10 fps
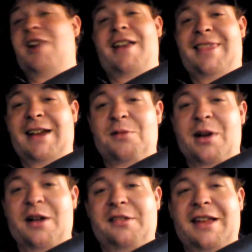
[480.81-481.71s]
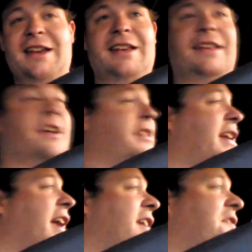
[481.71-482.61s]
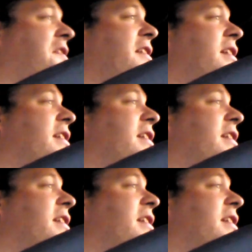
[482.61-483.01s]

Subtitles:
trying to think of what else I need to tell you guys.